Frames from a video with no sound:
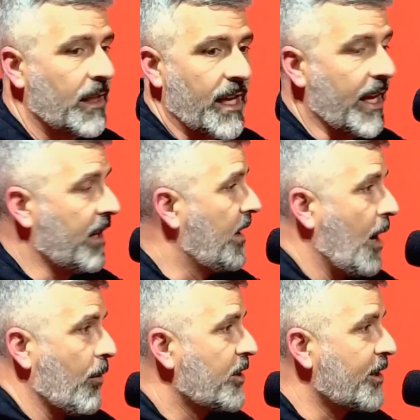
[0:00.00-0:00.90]
And I
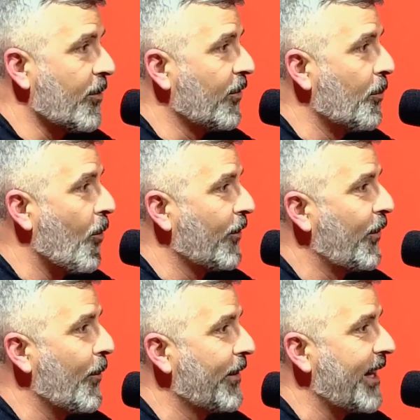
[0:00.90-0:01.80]
wish there was more
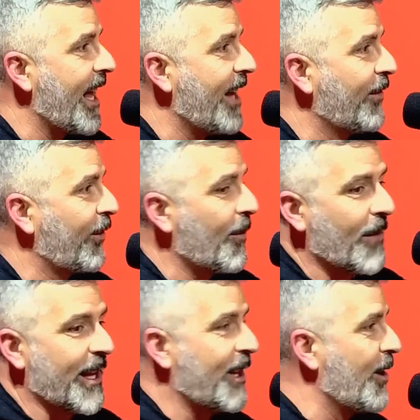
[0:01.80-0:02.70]
to it, that I had some
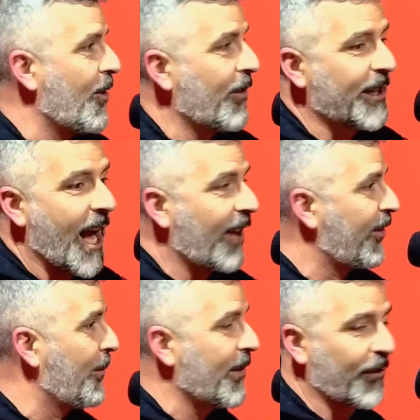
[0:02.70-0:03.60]

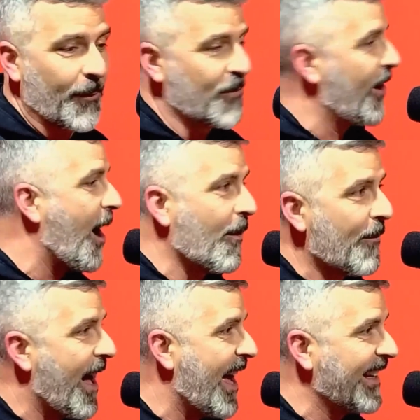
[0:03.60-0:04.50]
gossip and some drama
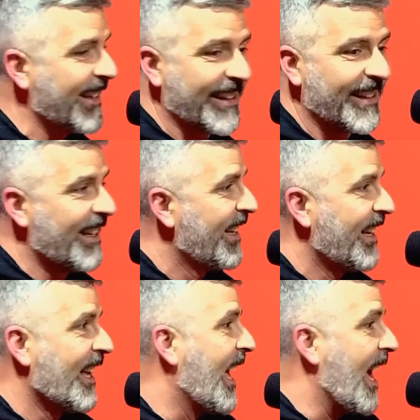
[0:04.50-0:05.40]
behind it.
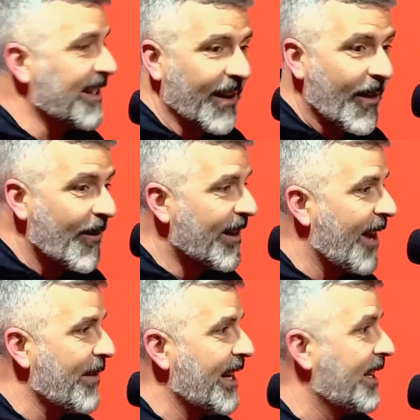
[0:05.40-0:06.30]
I don't. I
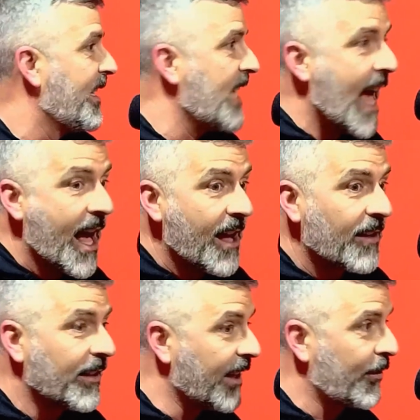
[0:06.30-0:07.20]
mean,
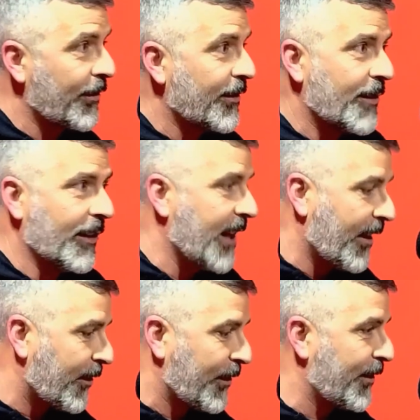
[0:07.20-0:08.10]
yeah, it's
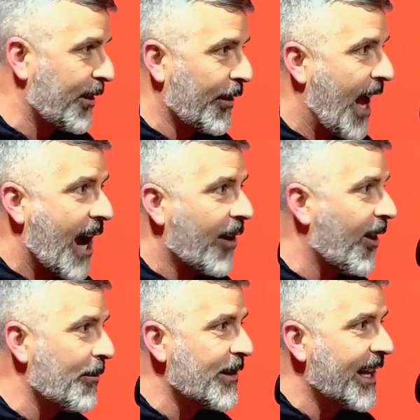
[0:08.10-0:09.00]
the higher
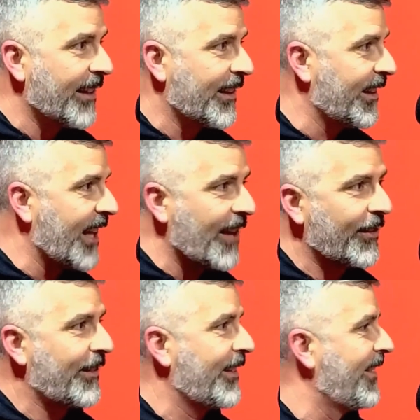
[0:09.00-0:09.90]
up you get, the
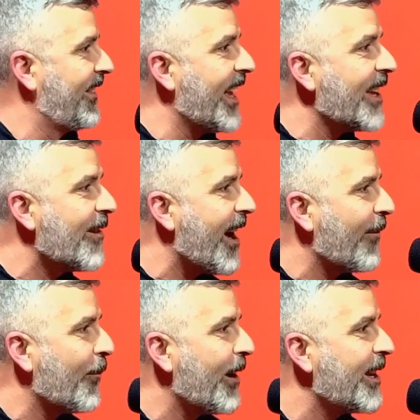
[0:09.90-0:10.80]
less say you have
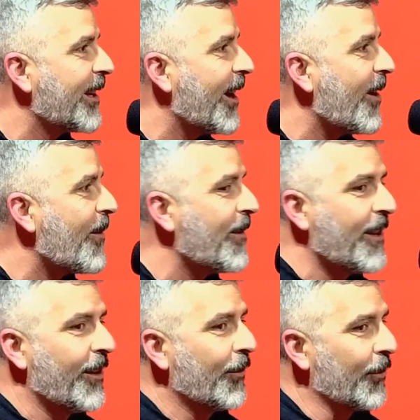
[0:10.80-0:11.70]
in where you go.
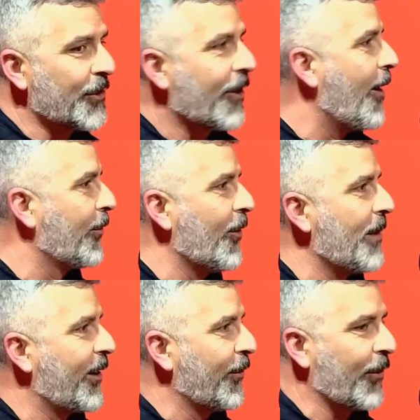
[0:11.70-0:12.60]
So sure, I was a little
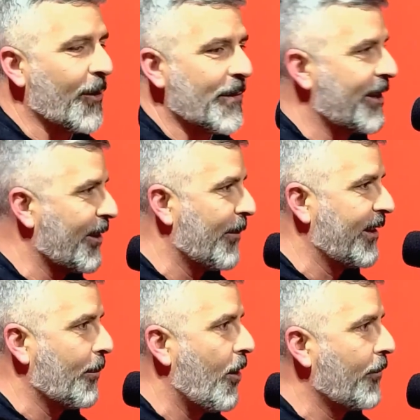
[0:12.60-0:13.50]
bit concerned. We could have went
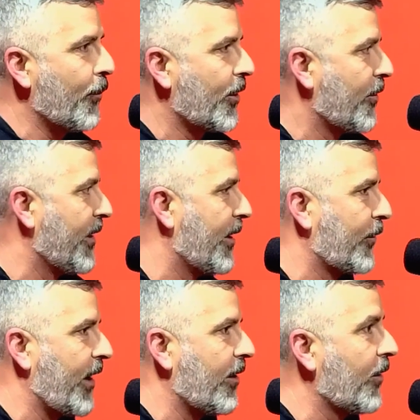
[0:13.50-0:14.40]
to MAR for a career, et
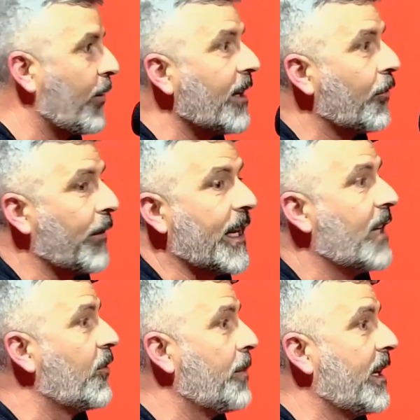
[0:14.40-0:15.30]
cetera. So I just figured
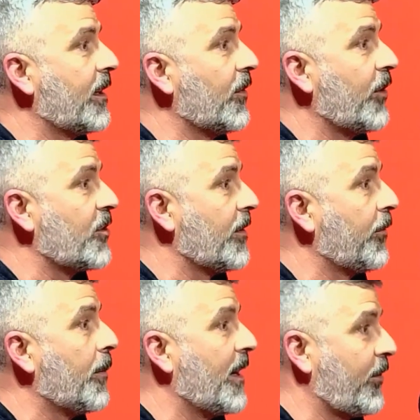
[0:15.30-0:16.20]
I'd just make the decision
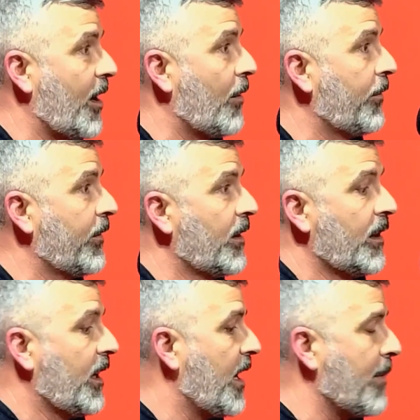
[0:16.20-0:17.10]
for myself
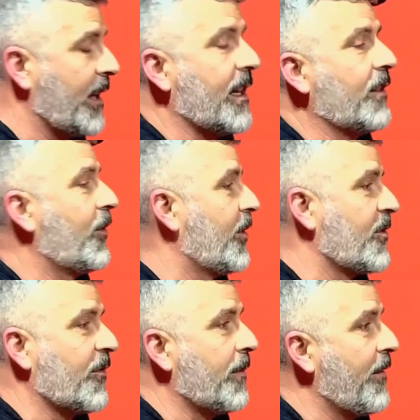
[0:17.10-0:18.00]
and make
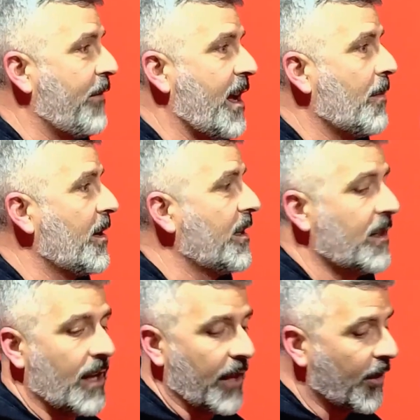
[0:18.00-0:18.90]
decision for my family.
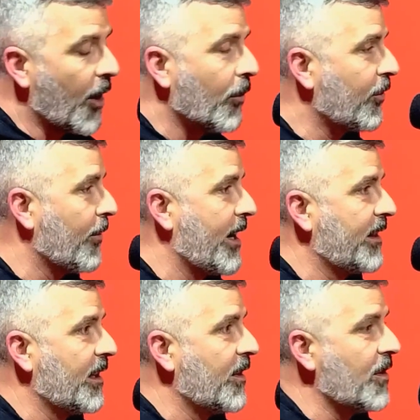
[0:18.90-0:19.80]
I thought it was the right
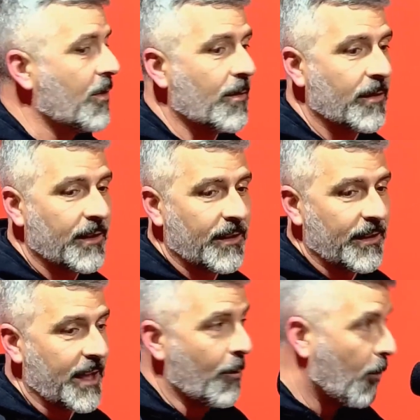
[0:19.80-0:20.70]
thing to do.
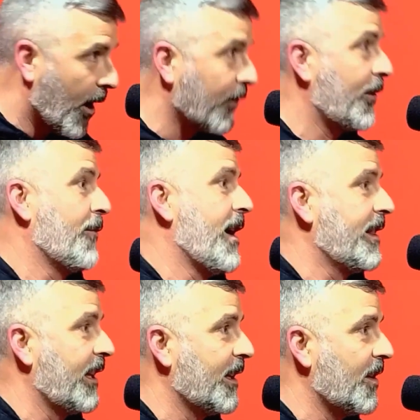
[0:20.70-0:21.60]
It was the
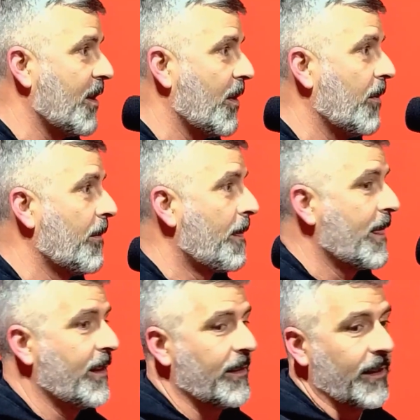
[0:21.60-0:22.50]
right thing to do.
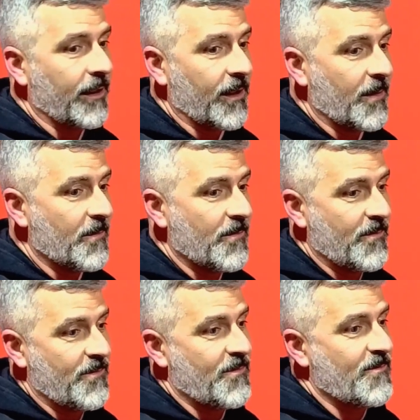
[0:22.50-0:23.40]

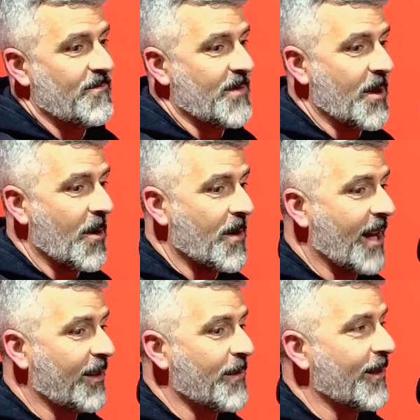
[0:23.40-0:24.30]

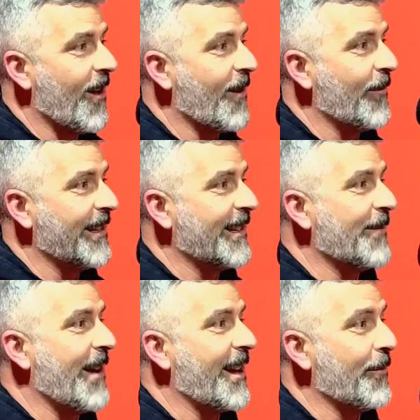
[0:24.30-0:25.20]
Not to be long-winded
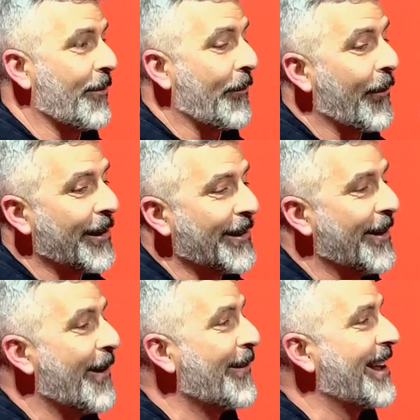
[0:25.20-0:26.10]
about it, but if I didn't
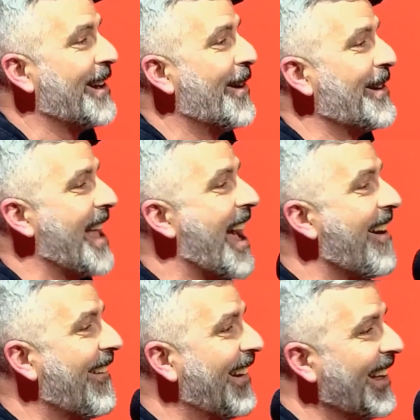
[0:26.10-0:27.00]
know what I know
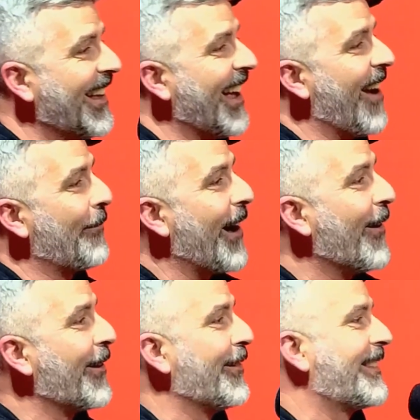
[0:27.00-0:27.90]
now, I probably
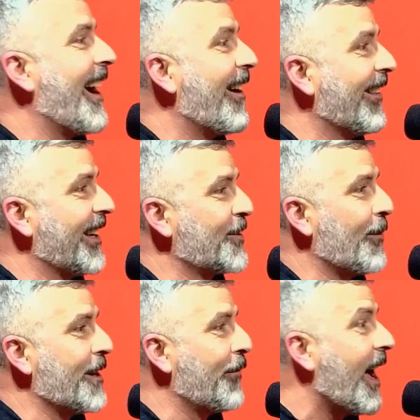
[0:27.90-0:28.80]
would have retired at like
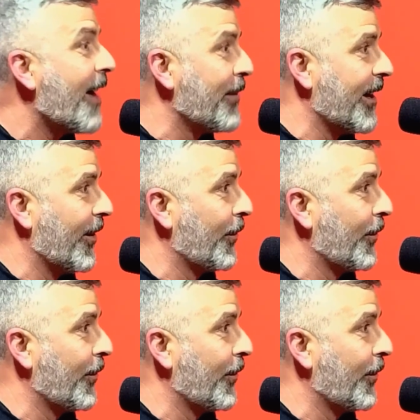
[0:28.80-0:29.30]
25 years.